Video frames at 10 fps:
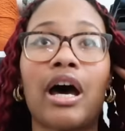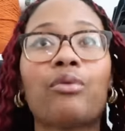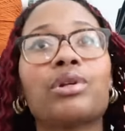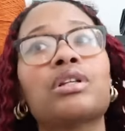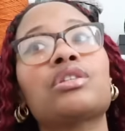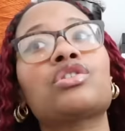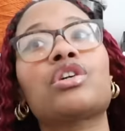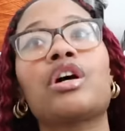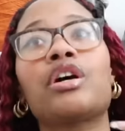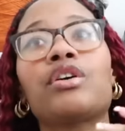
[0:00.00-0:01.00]
I want to
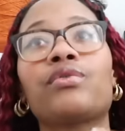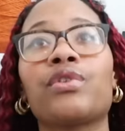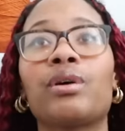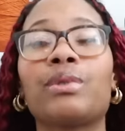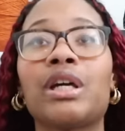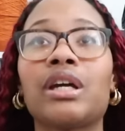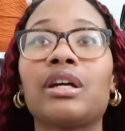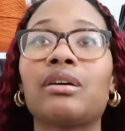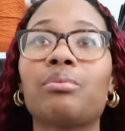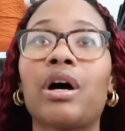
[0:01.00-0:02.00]
start
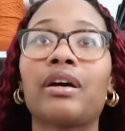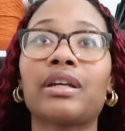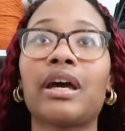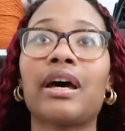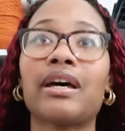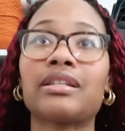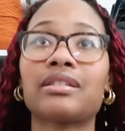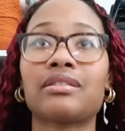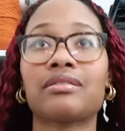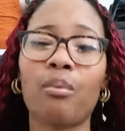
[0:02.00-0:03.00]
filming
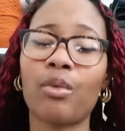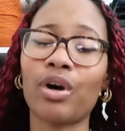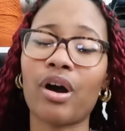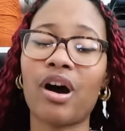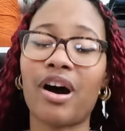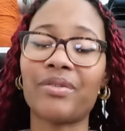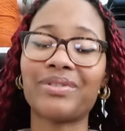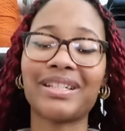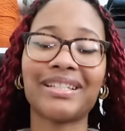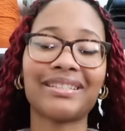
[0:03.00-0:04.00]
podcasts more
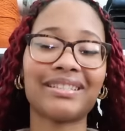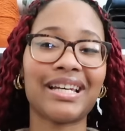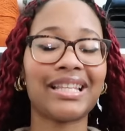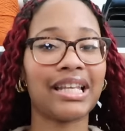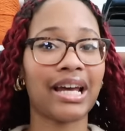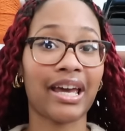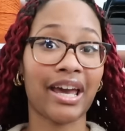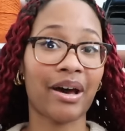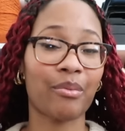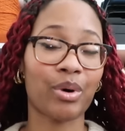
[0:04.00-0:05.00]
often than I
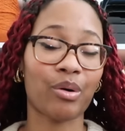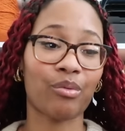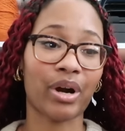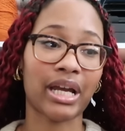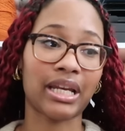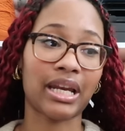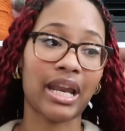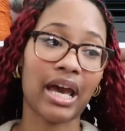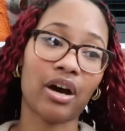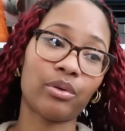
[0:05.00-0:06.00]
am right
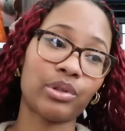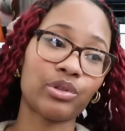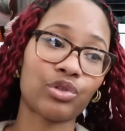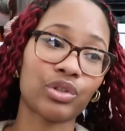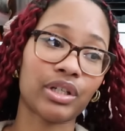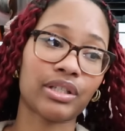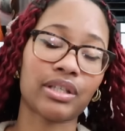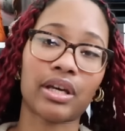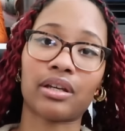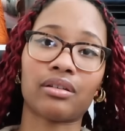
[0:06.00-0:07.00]
now. Usually it's
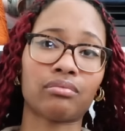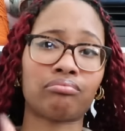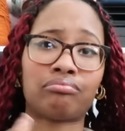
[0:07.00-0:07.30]
like